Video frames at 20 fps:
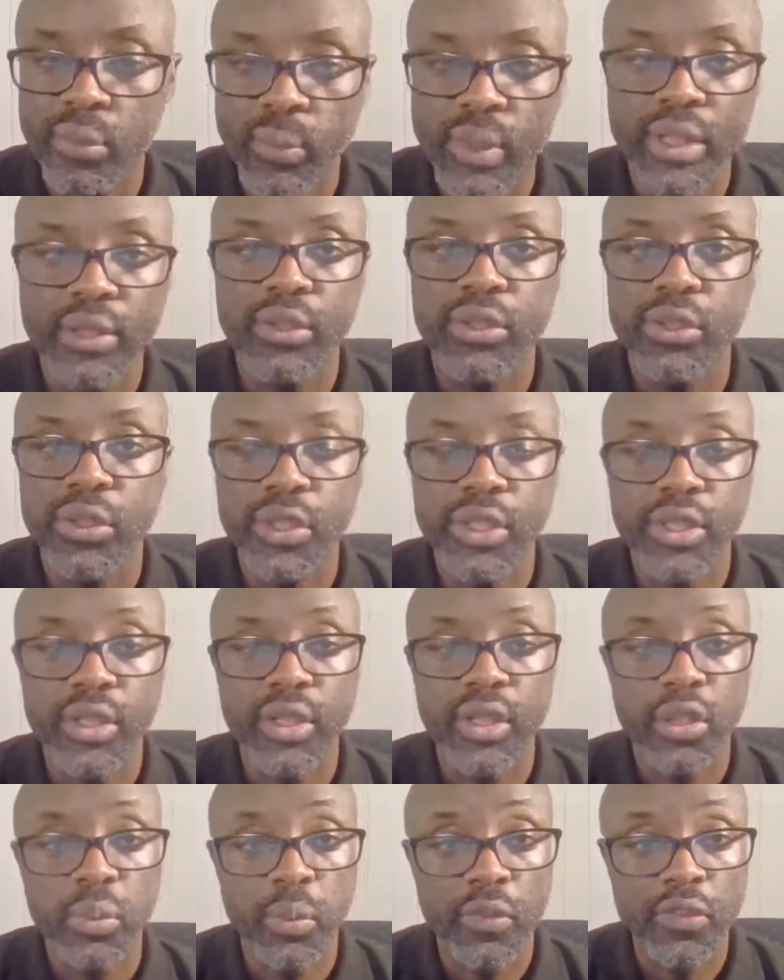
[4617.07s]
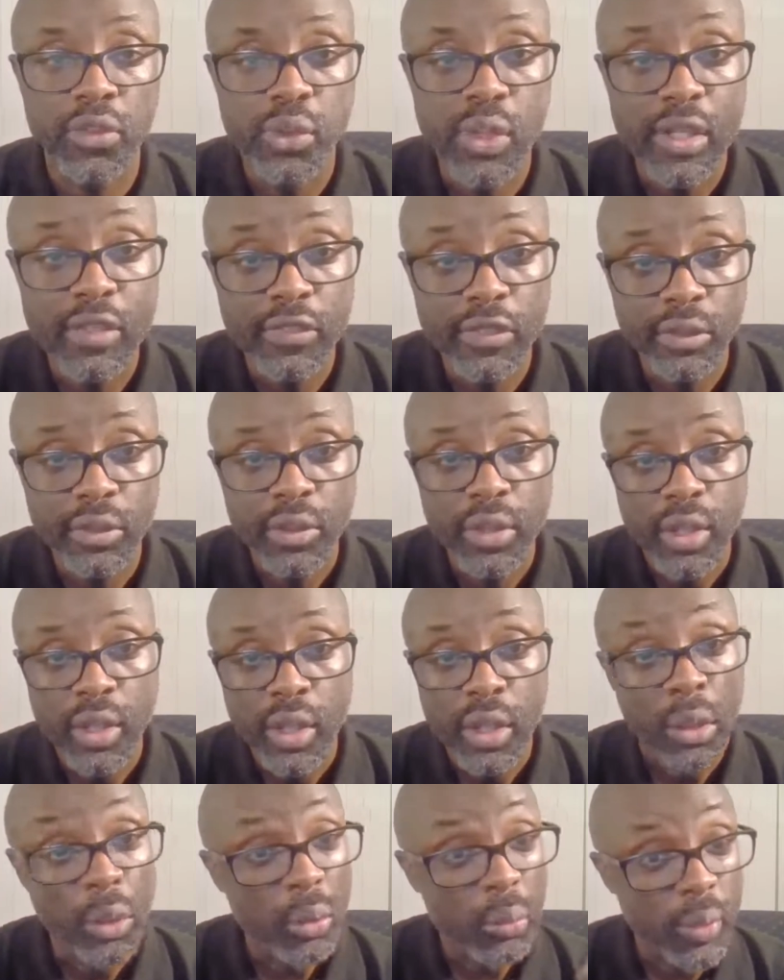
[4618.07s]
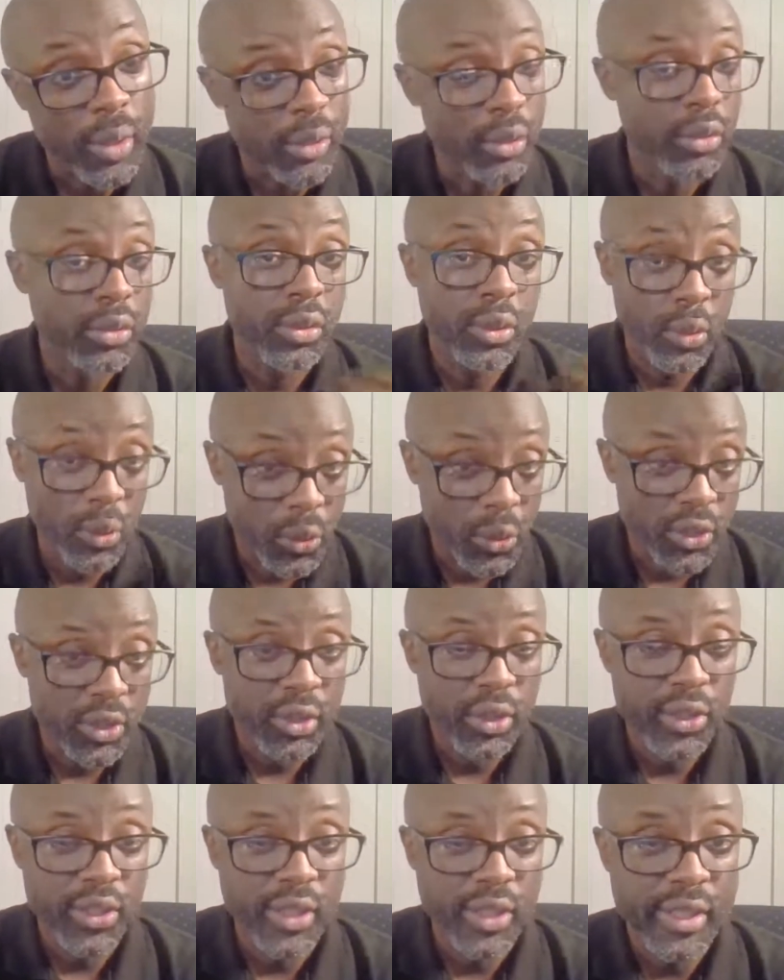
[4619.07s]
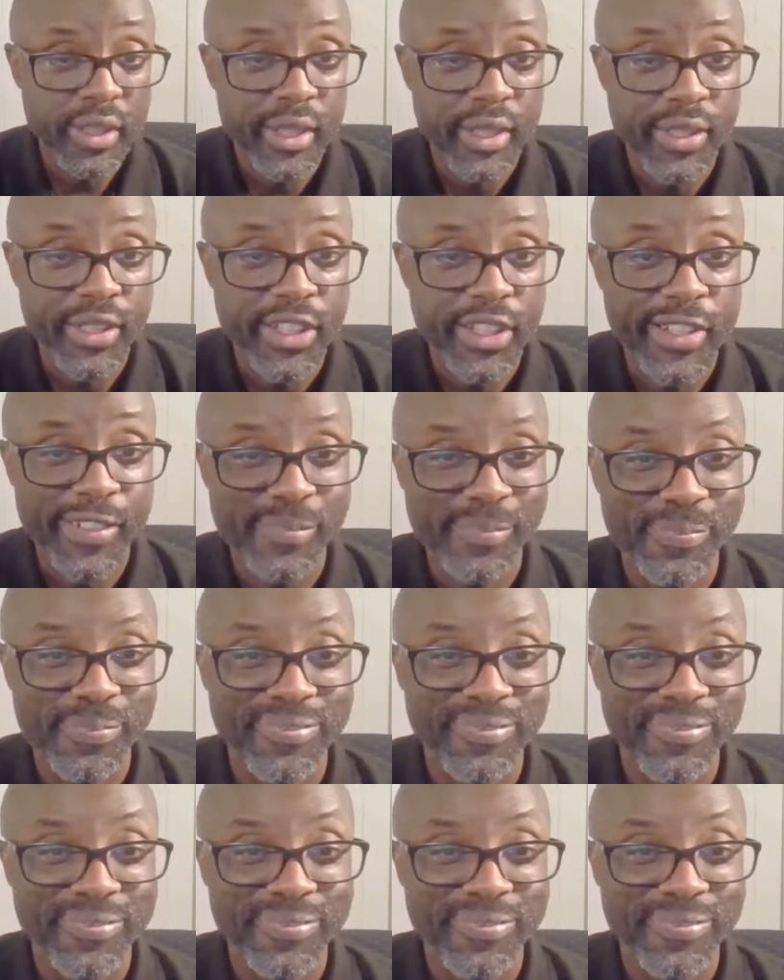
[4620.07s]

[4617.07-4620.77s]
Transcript: why don't you start with travel? Why don't you consider Zaniheza?